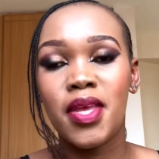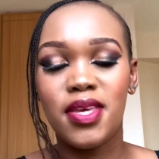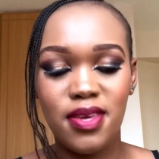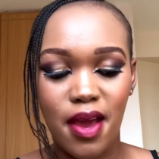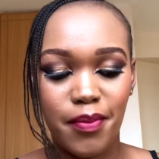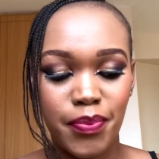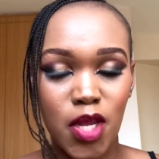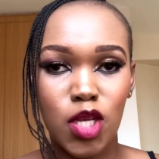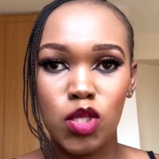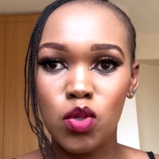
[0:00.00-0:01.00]
Yeah.
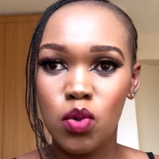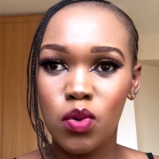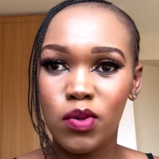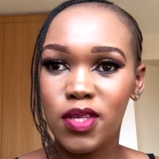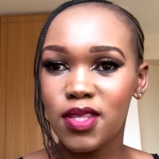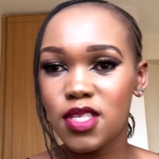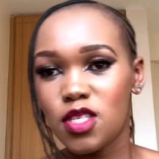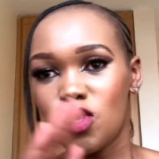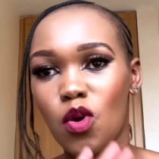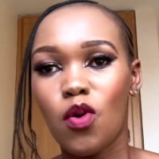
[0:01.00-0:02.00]
So this
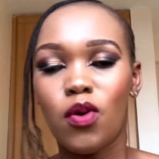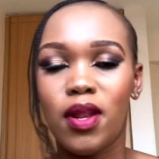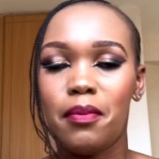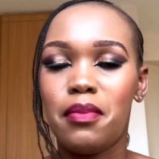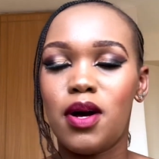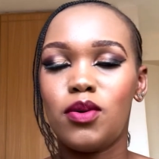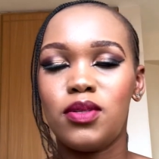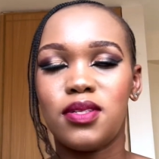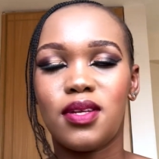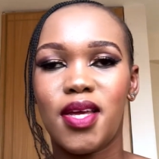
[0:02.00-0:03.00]
is all
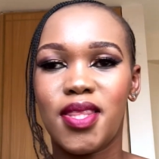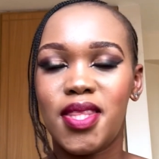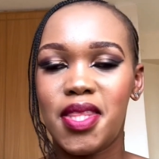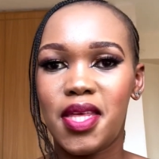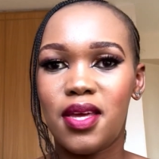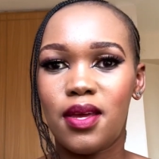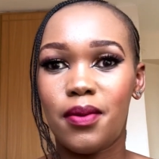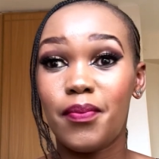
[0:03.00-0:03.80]
about the